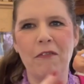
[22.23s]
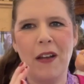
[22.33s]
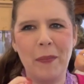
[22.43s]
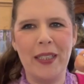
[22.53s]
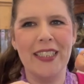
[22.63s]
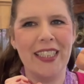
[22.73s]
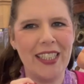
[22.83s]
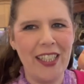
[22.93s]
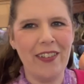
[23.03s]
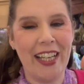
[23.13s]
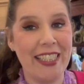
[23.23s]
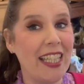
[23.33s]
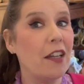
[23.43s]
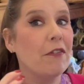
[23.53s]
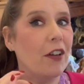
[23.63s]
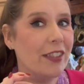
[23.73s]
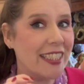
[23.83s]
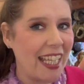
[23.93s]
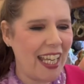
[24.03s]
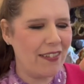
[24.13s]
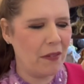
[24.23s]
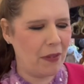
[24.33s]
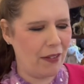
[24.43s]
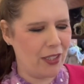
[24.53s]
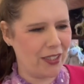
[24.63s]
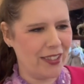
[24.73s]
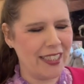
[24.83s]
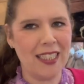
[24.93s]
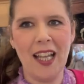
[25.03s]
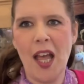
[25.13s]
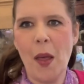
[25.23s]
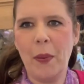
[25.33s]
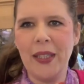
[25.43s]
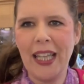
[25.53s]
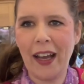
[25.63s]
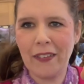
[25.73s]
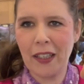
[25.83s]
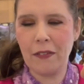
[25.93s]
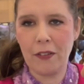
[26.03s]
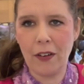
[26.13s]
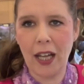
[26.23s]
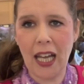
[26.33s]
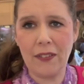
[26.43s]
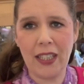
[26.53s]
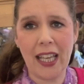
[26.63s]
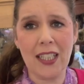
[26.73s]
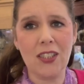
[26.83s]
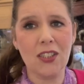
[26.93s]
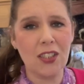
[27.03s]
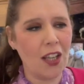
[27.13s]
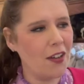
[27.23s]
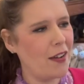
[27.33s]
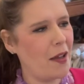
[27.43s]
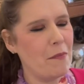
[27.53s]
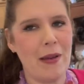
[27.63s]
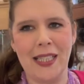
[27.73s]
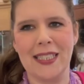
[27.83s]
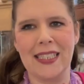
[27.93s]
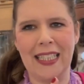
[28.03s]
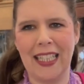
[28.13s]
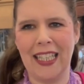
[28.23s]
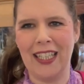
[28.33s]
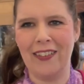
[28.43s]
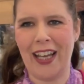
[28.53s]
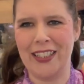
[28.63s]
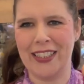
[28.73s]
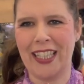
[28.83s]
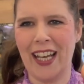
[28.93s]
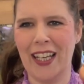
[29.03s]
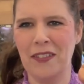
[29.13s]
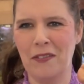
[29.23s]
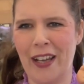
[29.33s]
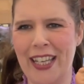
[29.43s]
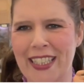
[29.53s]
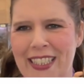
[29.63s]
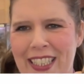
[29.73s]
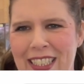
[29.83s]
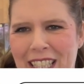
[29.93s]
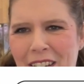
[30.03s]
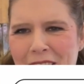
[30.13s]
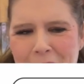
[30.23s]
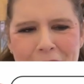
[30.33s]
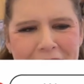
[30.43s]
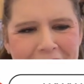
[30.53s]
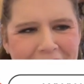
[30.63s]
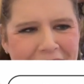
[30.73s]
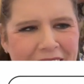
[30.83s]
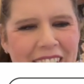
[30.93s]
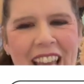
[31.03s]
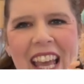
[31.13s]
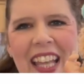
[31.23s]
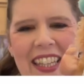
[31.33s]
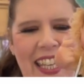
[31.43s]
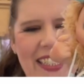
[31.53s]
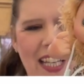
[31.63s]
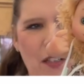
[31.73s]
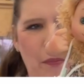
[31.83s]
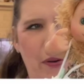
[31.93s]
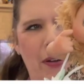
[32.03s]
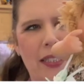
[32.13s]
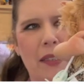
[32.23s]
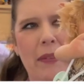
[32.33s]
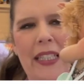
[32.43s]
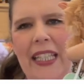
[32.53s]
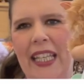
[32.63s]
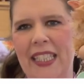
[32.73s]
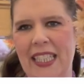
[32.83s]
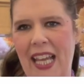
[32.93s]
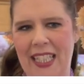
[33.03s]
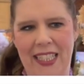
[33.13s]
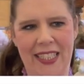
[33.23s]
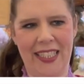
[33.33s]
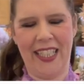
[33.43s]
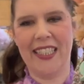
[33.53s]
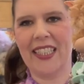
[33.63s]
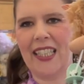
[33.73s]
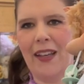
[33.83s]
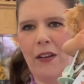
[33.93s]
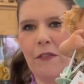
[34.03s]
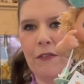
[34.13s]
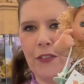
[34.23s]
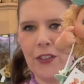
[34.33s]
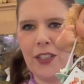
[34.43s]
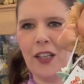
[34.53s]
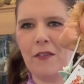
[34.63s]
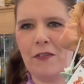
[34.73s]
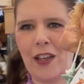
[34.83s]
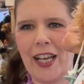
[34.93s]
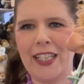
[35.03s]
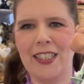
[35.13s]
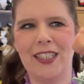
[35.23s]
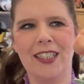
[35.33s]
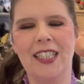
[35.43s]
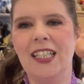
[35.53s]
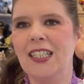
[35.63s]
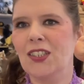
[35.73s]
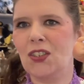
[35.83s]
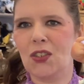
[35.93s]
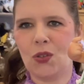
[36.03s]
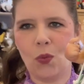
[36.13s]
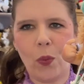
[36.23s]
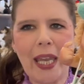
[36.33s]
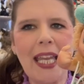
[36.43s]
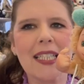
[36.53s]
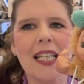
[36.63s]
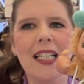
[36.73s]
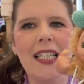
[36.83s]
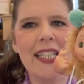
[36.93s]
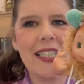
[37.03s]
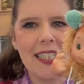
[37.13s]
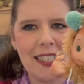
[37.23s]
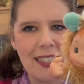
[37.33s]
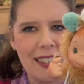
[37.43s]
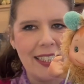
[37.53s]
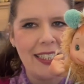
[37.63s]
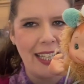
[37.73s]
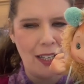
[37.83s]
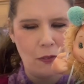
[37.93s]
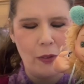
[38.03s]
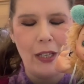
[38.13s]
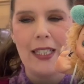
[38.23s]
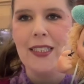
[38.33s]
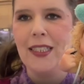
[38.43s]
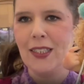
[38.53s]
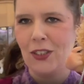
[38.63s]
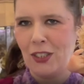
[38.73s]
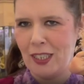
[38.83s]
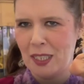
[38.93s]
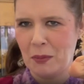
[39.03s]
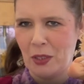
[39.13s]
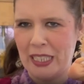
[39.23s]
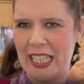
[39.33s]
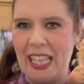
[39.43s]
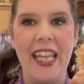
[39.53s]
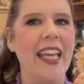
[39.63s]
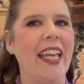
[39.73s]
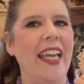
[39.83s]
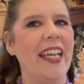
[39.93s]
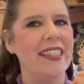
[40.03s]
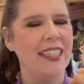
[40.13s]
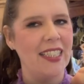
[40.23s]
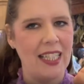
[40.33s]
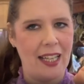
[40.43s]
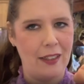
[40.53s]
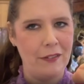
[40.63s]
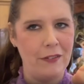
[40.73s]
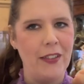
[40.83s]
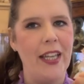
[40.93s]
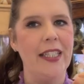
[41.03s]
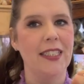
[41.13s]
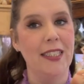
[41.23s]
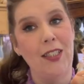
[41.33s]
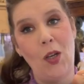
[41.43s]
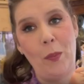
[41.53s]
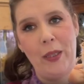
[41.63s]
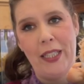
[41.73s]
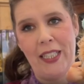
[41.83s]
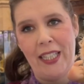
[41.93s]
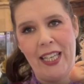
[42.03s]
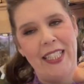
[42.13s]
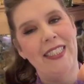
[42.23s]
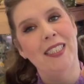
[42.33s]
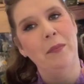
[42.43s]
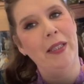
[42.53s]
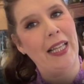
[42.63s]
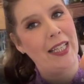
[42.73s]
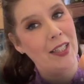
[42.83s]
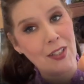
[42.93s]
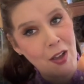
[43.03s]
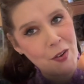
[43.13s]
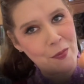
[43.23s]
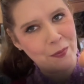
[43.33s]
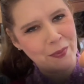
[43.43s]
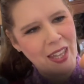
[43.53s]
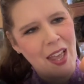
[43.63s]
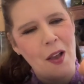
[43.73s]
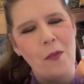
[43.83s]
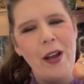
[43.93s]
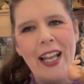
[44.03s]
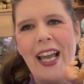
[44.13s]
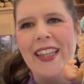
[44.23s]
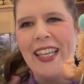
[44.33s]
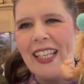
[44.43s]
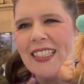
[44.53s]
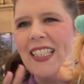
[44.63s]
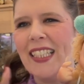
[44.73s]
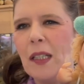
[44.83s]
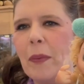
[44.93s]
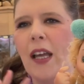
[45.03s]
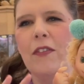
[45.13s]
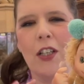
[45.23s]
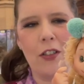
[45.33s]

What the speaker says: fabulous new idea for us here at Mary Shortle, but now they've arrived, they are so immensely cute. I just can't wait to show them to you. These are approximately 10 inches. They're a full vinyl sweet little. Now, we had a discussion this morning. Is it an elf? Is it a goblin? Is it a bit like a gnome? Well, I think it's a little bit of a